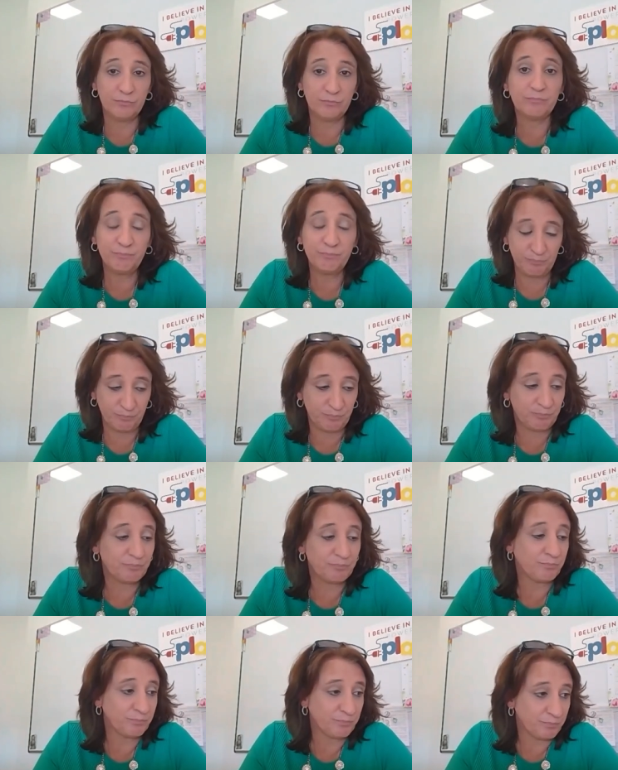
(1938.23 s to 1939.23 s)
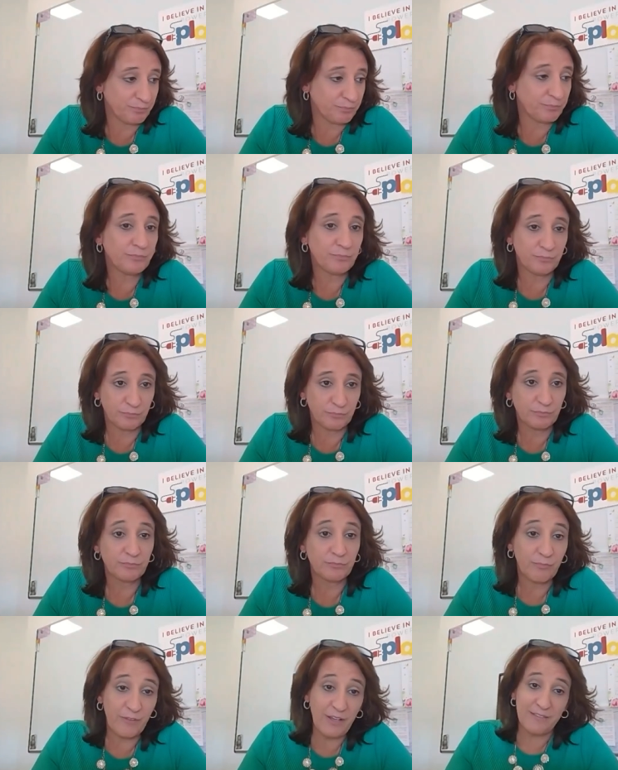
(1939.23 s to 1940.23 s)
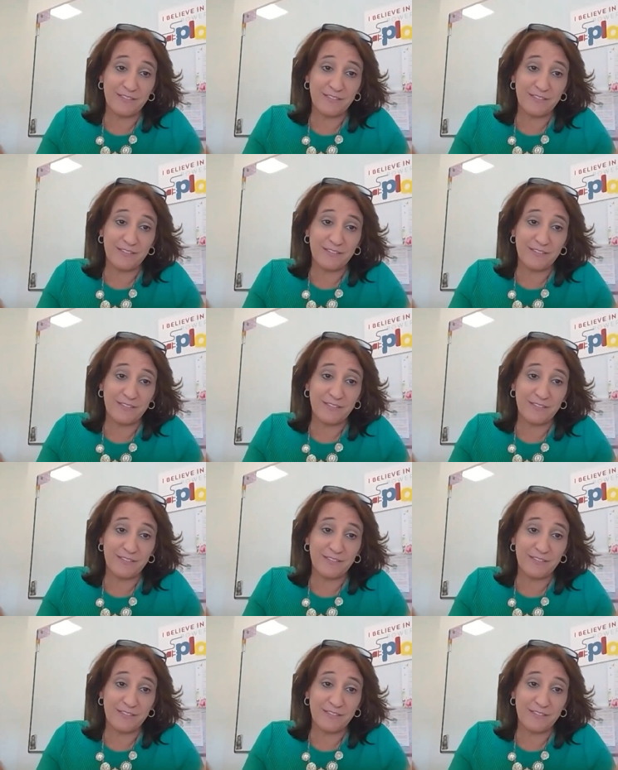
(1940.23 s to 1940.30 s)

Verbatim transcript: Mm-hmm. Makes sense to me. All we,